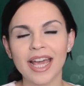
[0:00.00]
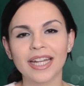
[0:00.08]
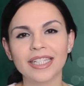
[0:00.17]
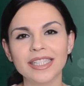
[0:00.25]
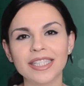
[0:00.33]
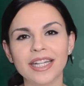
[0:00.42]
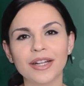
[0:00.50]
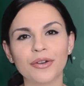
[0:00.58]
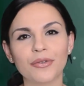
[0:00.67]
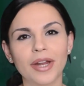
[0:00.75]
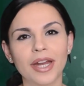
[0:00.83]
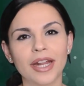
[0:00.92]
and it's an
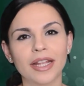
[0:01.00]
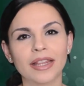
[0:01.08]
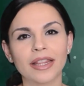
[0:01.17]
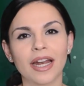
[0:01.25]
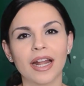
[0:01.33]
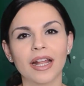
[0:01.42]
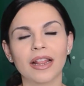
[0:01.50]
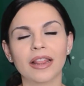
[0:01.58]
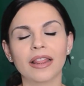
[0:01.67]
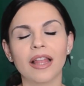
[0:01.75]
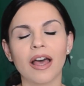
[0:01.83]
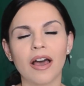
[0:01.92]
ingredient that I
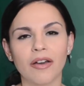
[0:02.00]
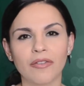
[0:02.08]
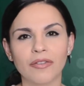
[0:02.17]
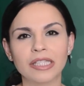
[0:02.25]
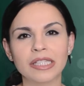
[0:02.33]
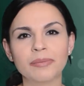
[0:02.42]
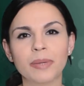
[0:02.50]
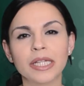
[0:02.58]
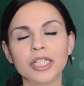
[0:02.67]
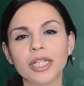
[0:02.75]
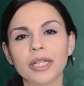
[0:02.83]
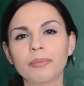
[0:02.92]
love,
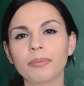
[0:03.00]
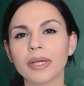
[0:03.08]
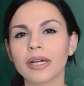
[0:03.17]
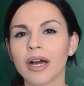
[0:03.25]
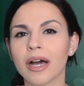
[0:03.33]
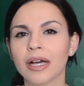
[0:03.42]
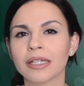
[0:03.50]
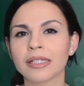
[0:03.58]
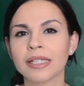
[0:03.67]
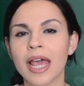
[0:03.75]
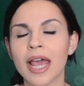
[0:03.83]
especially because